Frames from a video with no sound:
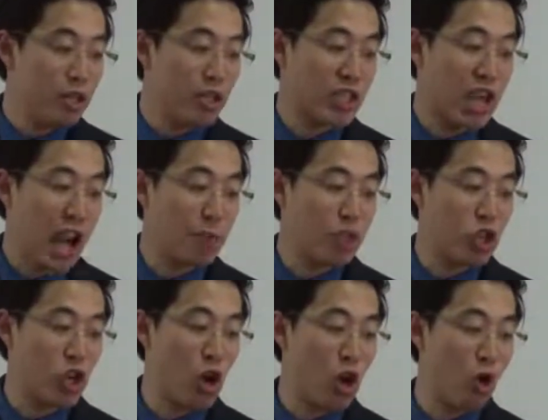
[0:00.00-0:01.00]
Skype
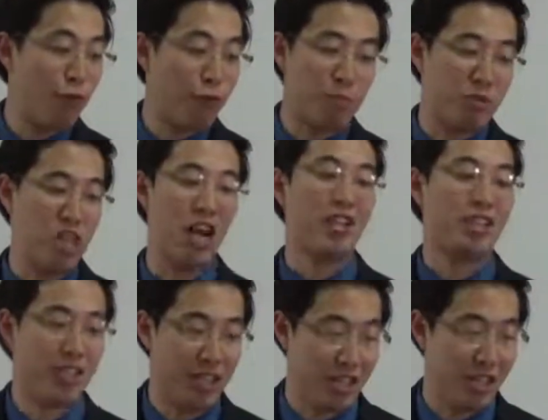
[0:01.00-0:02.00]
show from
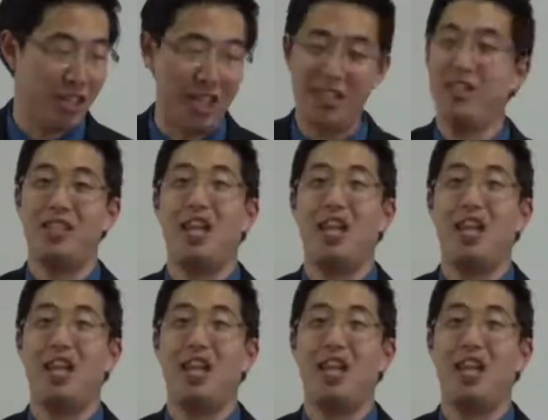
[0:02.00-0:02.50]
Tucson. That's the